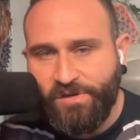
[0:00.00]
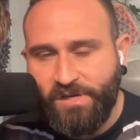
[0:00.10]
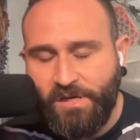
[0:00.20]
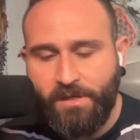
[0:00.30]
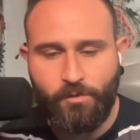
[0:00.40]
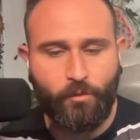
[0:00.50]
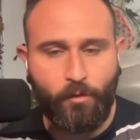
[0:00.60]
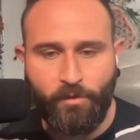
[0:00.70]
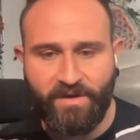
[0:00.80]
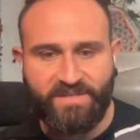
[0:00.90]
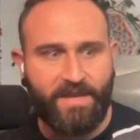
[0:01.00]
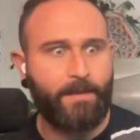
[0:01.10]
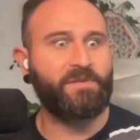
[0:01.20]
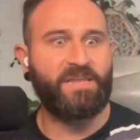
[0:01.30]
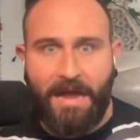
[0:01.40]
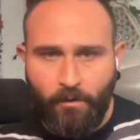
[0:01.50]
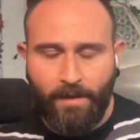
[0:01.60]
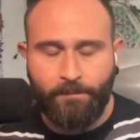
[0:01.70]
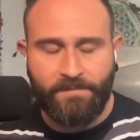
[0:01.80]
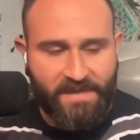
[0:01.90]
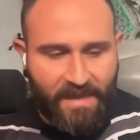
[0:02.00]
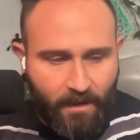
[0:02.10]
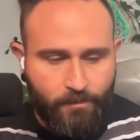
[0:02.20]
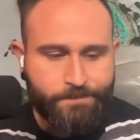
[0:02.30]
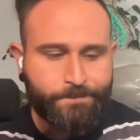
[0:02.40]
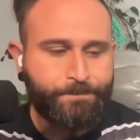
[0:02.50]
journey. You know, the whole point is empty out, empty out.